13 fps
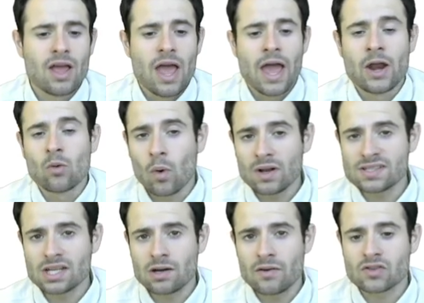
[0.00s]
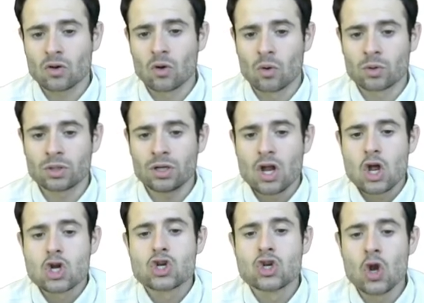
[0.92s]
And once tariffs are lower,
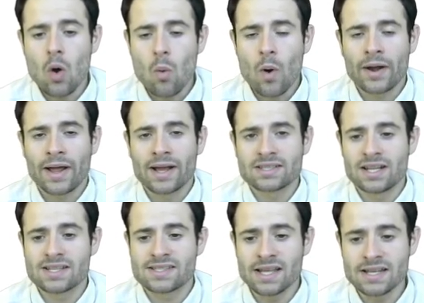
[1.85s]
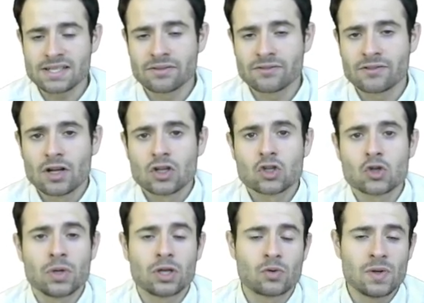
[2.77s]
no one has an incentive to
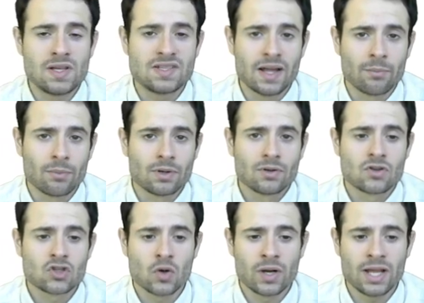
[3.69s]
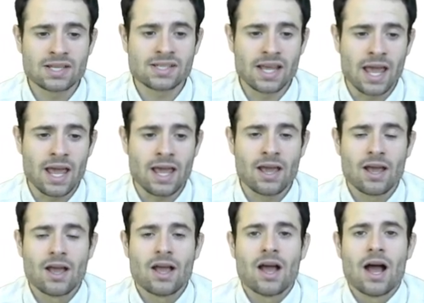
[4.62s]
increase them. So it is a,
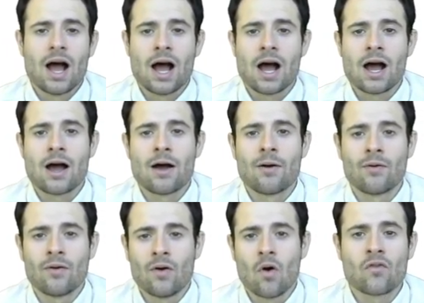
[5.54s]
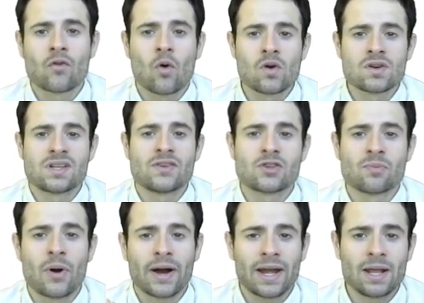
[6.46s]
uh, of course, there is a
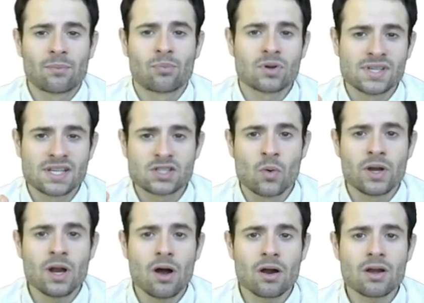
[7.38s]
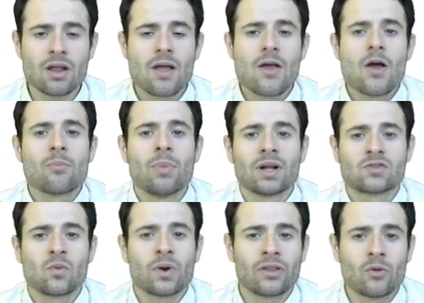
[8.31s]
bargaining process going on,
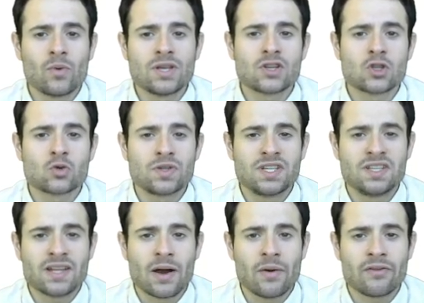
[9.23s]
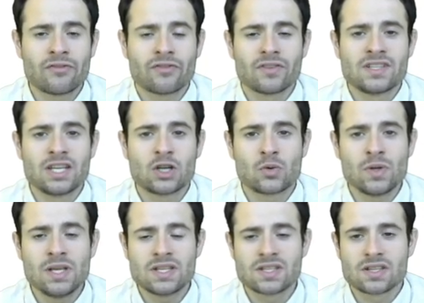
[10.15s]
but one of the reasons we see tariff
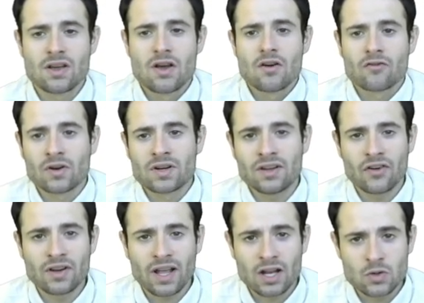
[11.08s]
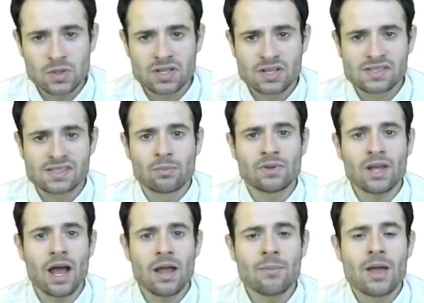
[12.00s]
decrease for different countries at the same
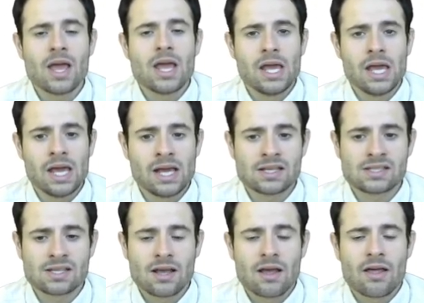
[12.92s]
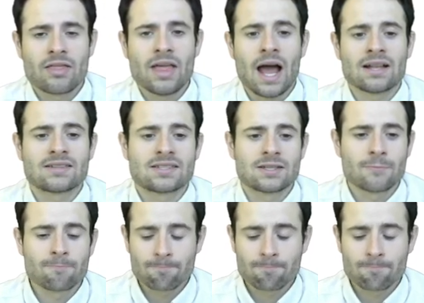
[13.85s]
time is that